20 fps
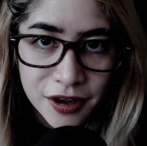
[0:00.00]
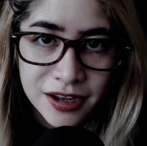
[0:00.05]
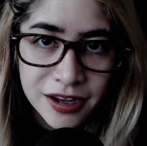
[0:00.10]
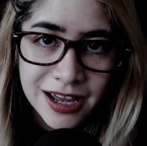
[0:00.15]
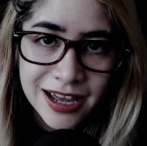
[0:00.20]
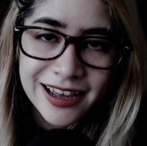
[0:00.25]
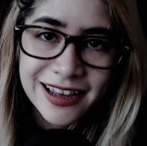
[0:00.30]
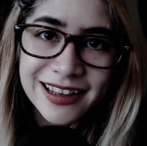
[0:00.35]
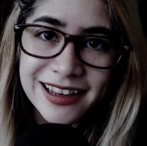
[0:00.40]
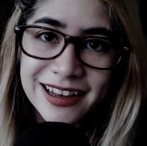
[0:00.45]

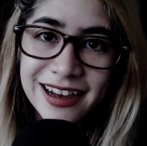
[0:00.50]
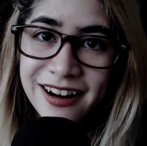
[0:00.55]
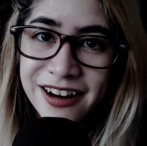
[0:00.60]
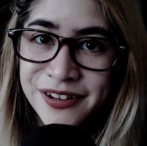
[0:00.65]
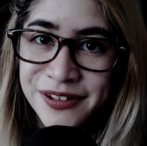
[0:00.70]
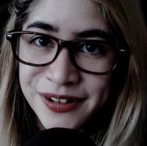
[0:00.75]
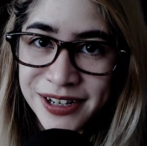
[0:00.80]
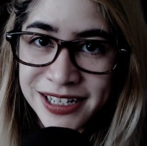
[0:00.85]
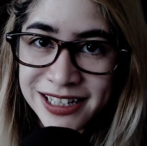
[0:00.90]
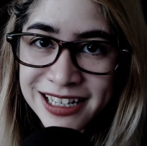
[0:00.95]
Okay, are
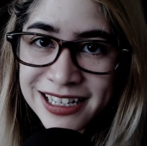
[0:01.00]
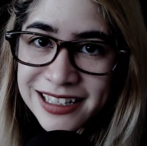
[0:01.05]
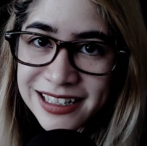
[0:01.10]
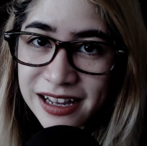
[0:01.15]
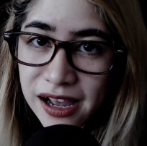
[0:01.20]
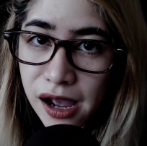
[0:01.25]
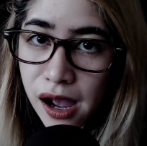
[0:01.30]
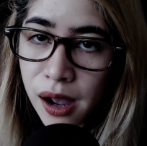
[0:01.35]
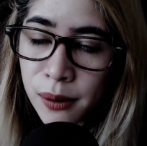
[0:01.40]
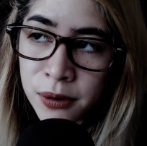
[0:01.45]
you ready?
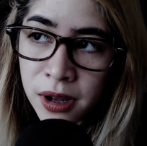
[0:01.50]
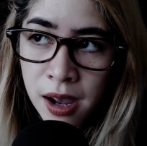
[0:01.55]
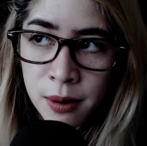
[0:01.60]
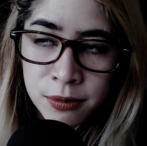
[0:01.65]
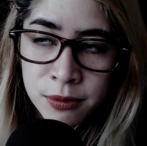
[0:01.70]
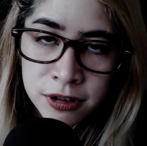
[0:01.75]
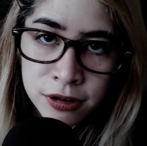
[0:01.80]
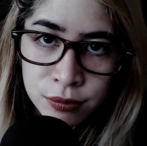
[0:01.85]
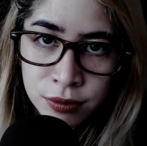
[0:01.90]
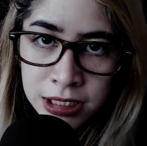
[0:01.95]
I'm
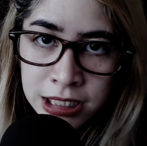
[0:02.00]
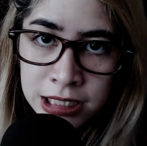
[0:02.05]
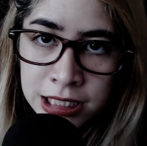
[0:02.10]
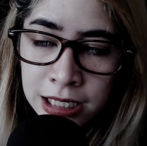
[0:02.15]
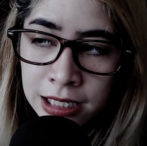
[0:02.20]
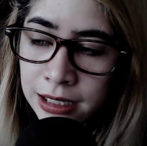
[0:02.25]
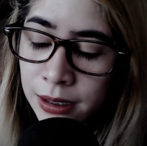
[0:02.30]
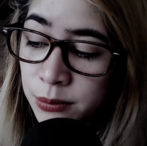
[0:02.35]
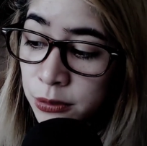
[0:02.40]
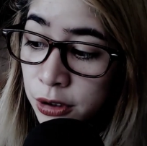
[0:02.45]
gonna read
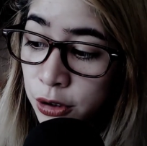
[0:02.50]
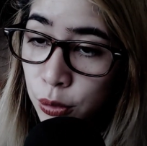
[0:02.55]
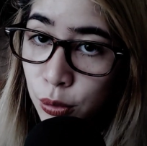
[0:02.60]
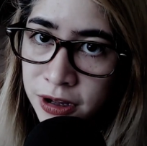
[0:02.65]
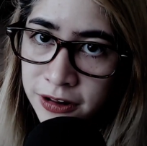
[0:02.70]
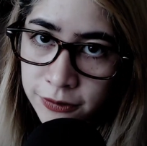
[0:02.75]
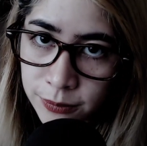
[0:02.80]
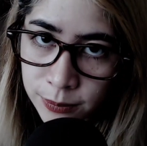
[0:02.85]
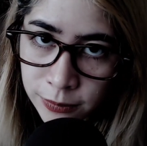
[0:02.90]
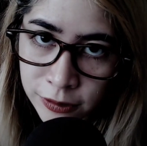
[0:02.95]
it. I'm gonna
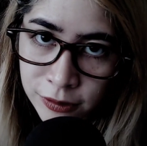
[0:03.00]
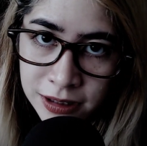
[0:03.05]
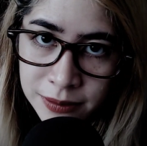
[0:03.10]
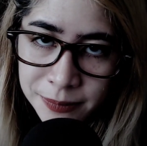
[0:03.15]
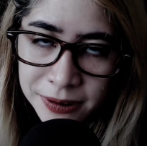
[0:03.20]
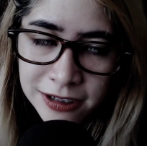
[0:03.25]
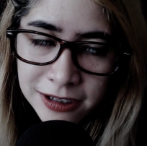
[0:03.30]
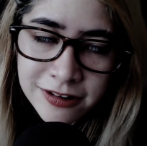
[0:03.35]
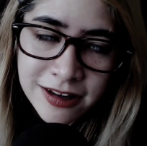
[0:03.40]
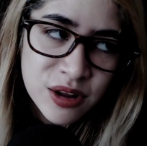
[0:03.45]
whisper it
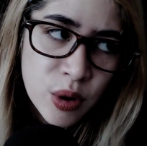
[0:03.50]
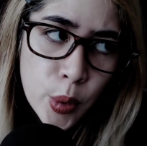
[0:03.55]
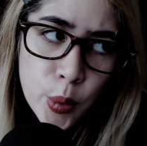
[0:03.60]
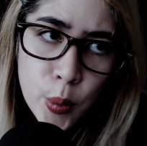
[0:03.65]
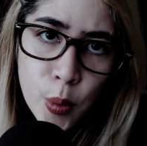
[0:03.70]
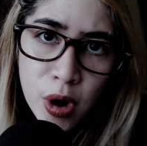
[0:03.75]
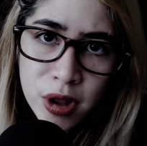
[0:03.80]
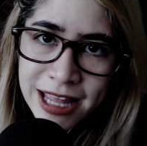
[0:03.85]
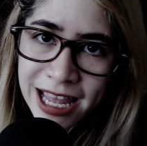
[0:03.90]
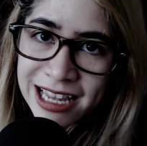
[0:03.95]
because I
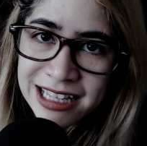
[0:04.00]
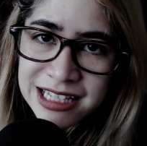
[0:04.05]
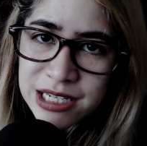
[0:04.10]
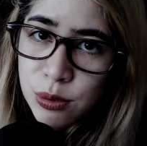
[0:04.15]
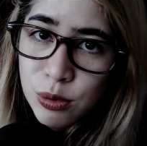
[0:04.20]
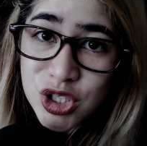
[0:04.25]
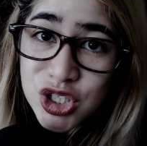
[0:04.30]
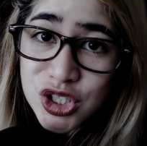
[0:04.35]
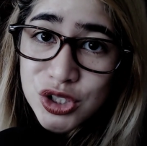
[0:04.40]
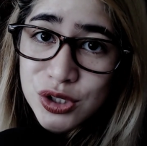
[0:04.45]
don't want
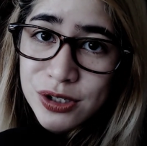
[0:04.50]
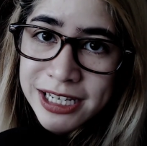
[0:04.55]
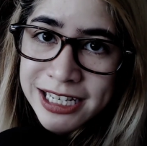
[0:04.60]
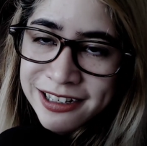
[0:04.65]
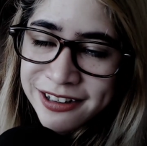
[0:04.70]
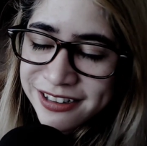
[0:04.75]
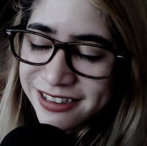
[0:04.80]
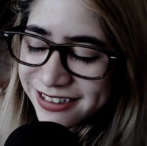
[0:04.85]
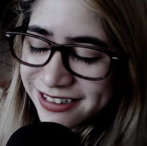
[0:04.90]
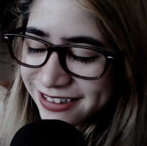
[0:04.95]
anyone to
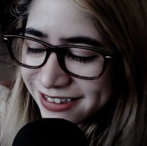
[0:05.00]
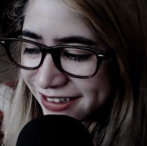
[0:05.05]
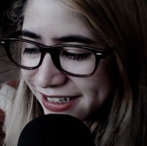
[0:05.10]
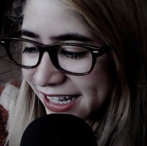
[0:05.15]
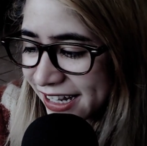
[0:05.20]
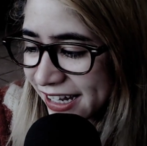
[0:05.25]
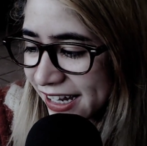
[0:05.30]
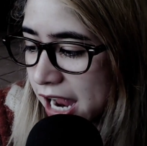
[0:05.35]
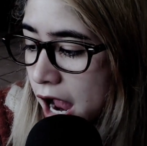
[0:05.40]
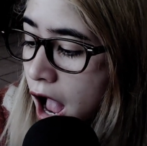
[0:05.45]
hear us.
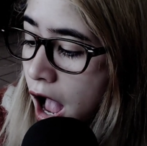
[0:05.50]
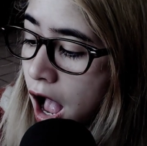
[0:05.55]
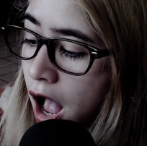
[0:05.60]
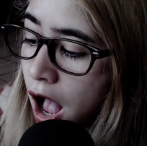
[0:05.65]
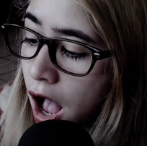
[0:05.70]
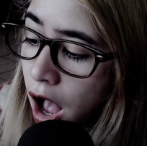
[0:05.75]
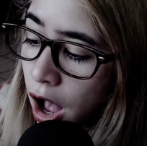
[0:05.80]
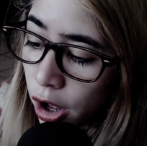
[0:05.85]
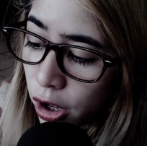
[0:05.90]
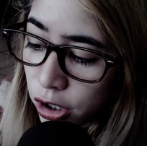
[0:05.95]
Okay.
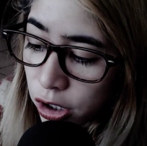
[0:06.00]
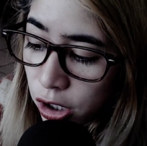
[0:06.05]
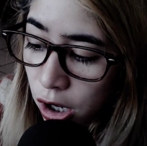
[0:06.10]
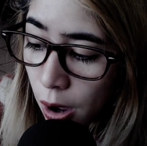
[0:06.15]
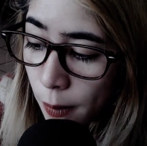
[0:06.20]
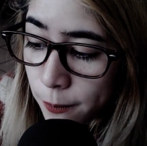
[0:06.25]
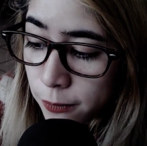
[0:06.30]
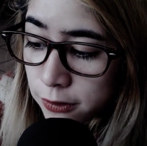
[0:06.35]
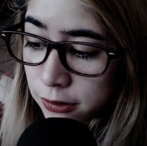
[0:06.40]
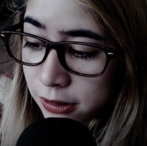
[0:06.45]

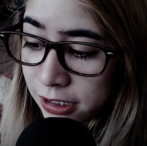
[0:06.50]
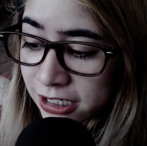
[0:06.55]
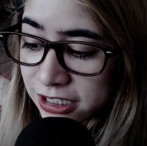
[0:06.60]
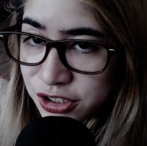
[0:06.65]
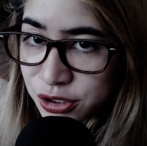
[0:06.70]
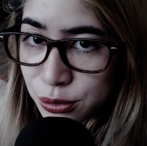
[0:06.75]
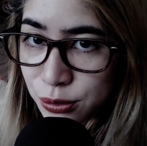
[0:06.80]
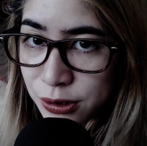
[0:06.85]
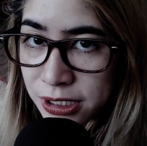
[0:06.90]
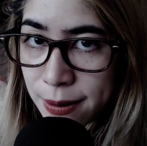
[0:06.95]

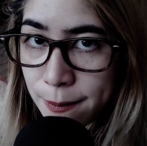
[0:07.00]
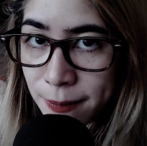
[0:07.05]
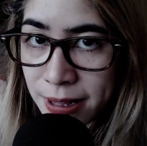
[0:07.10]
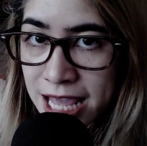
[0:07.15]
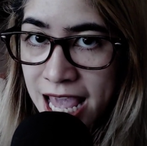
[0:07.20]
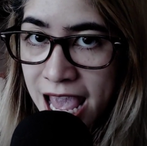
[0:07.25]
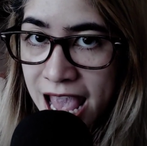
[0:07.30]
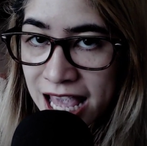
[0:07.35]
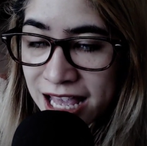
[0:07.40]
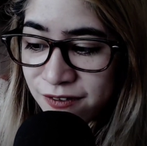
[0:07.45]
Copulatory
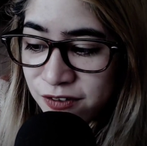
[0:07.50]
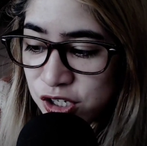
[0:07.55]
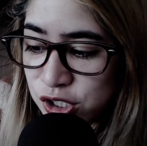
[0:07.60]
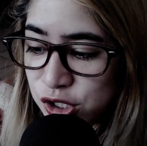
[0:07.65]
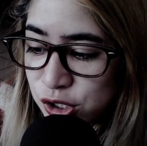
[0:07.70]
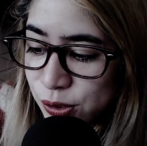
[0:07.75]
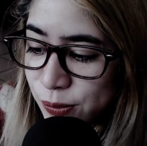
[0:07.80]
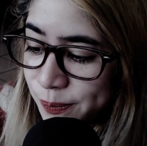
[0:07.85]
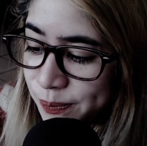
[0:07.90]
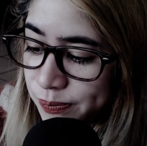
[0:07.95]
behavior.